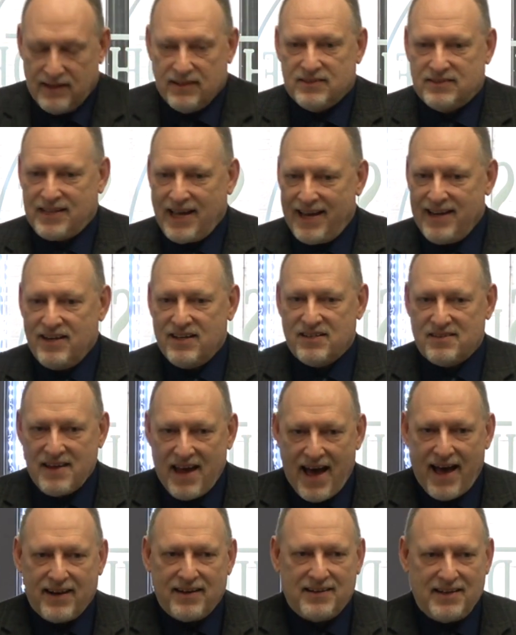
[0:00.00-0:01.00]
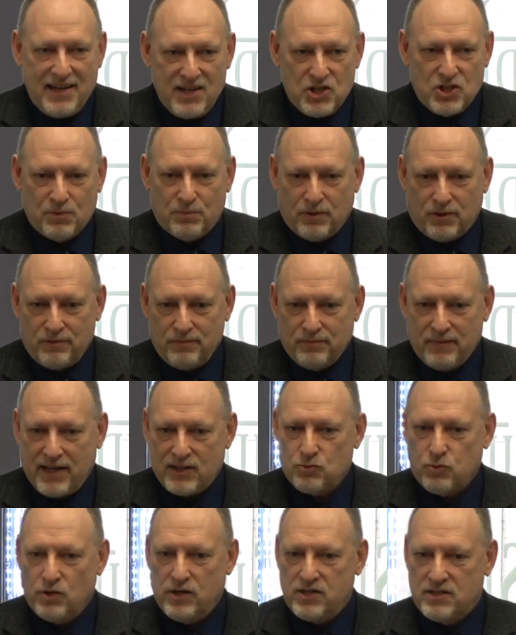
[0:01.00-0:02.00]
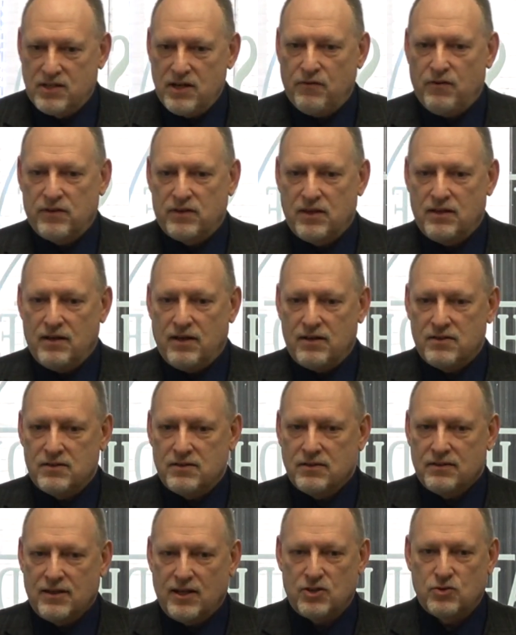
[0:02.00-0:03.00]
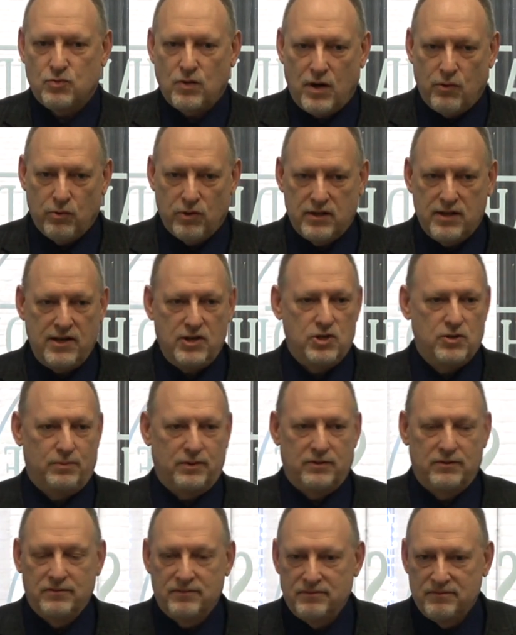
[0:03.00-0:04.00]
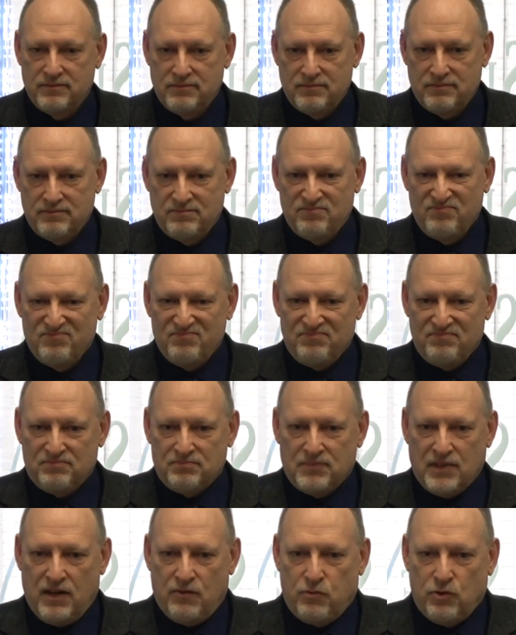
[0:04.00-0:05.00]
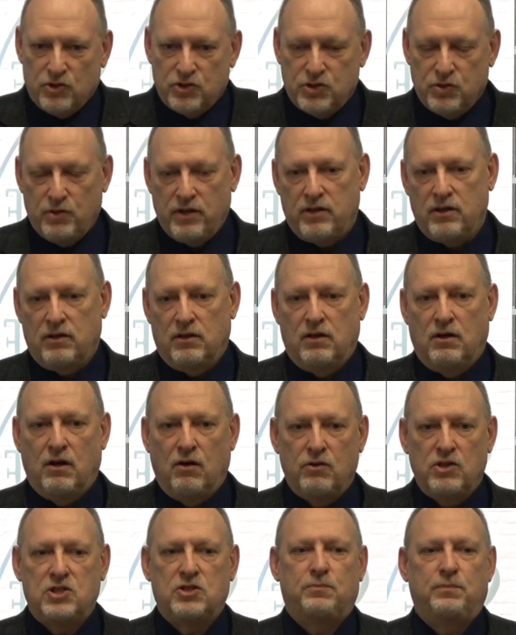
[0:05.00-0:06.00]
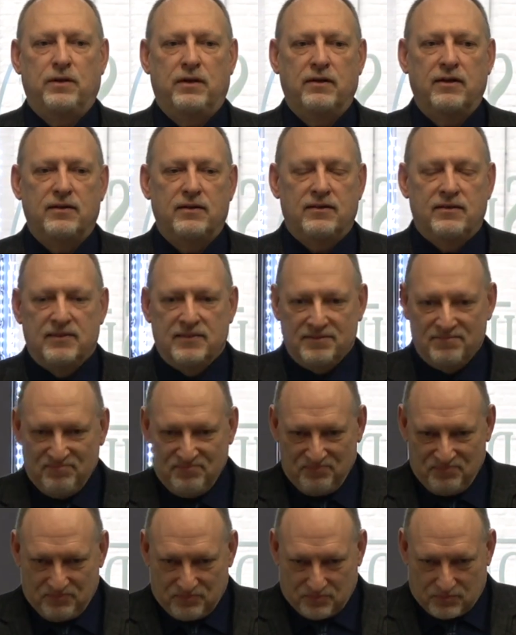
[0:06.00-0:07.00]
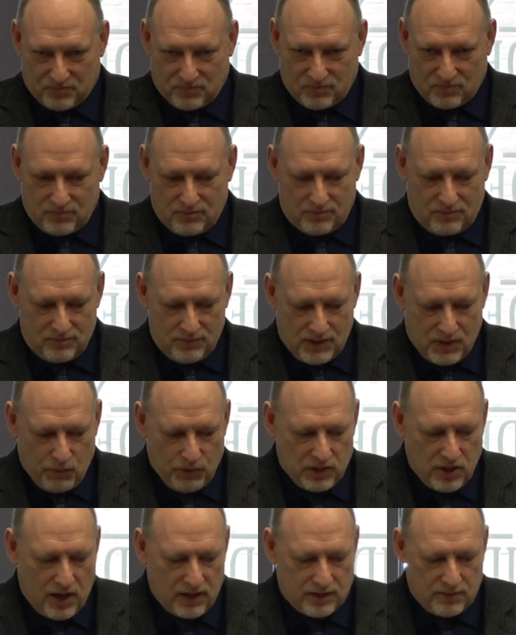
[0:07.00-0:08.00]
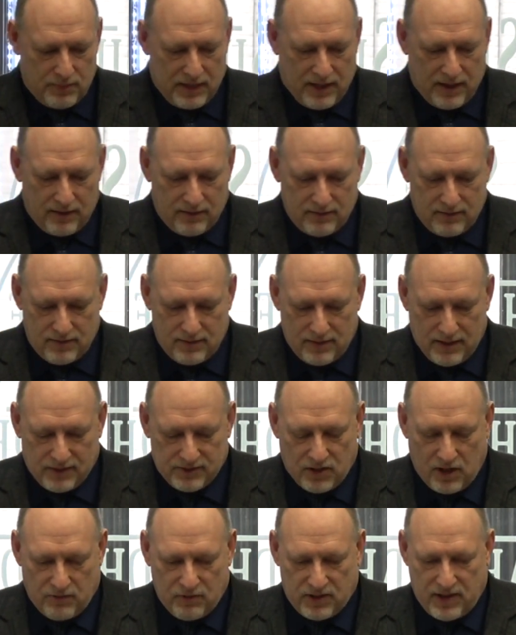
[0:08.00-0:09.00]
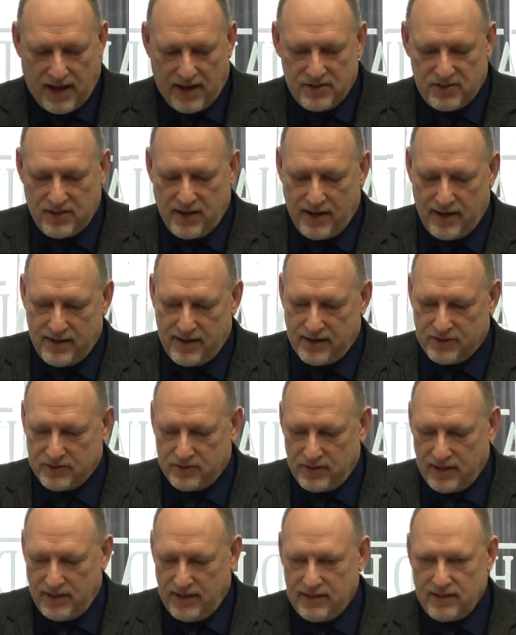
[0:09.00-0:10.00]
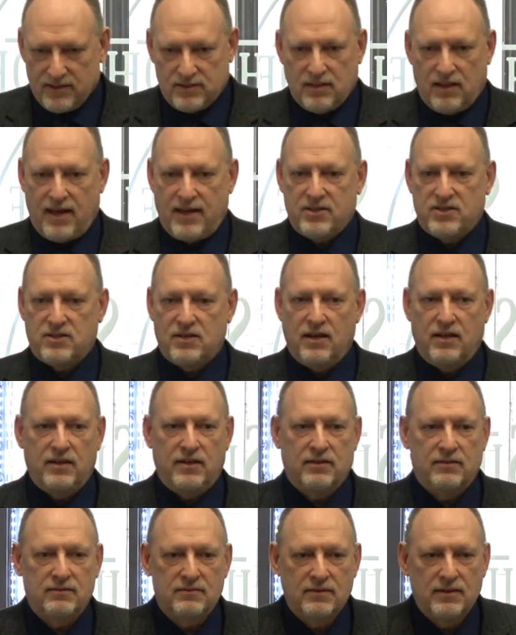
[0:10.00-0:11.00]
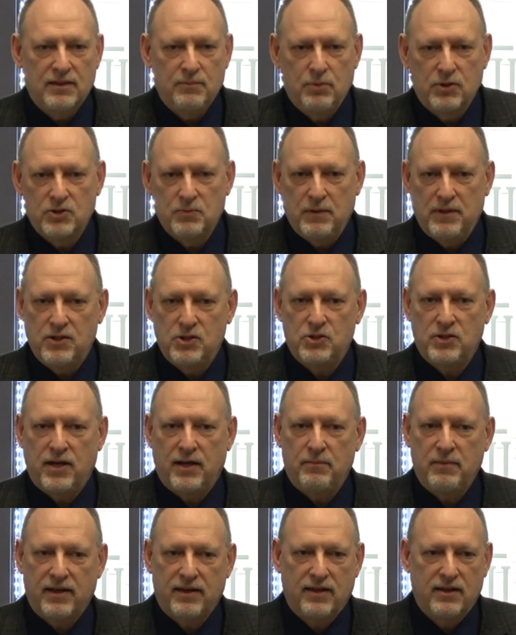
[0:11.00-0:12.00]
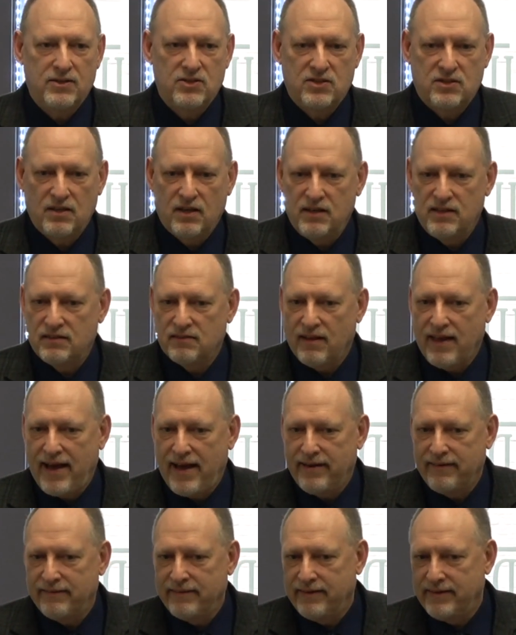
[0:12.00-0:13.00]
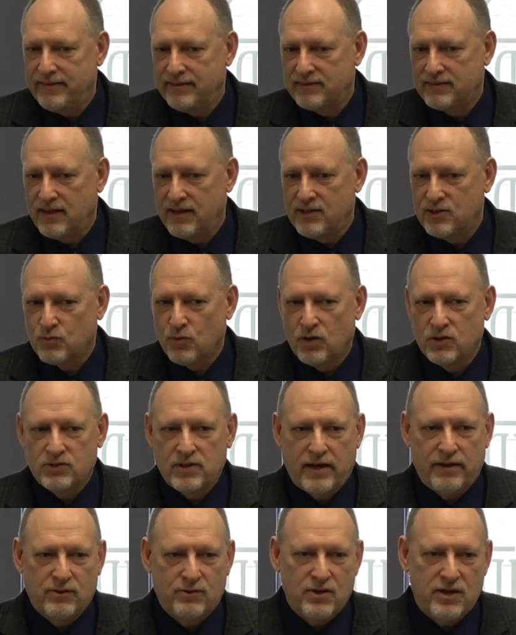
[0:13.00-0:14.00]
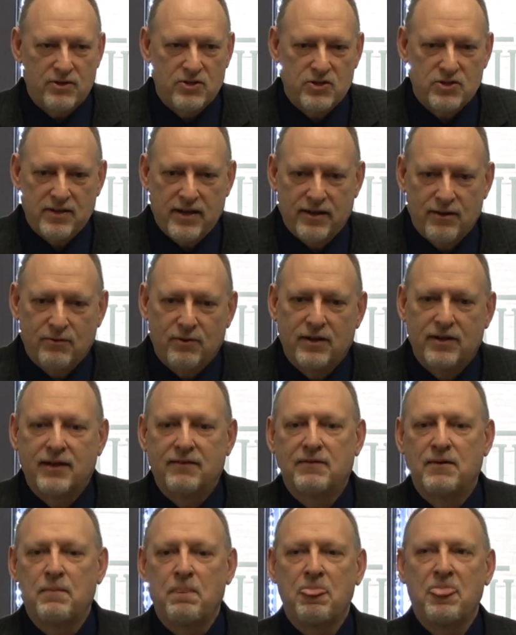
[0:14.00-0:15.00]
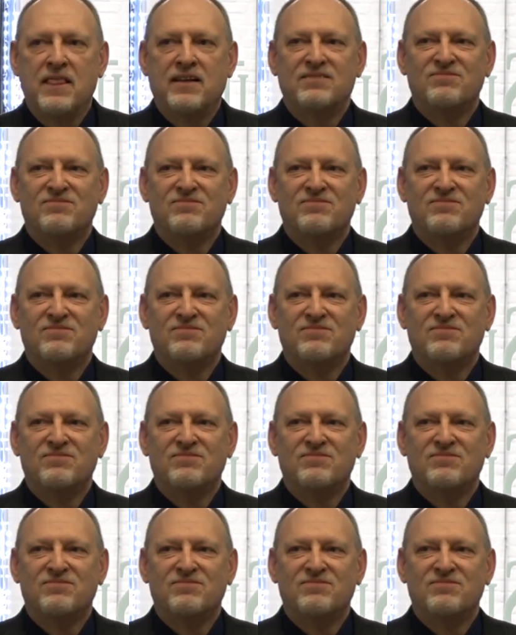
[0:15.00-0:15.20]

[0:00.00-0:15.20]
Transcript: Satan is not teachable. That's where he's different than us. Guess what? We're teachable. If we'll surrender to the Holy Spirit, we talked about. I was talking with Isaiah yesterday. He does a lot of studying. He puts me to shame. That kid studies Latin. He studies words I don't understand or whatever.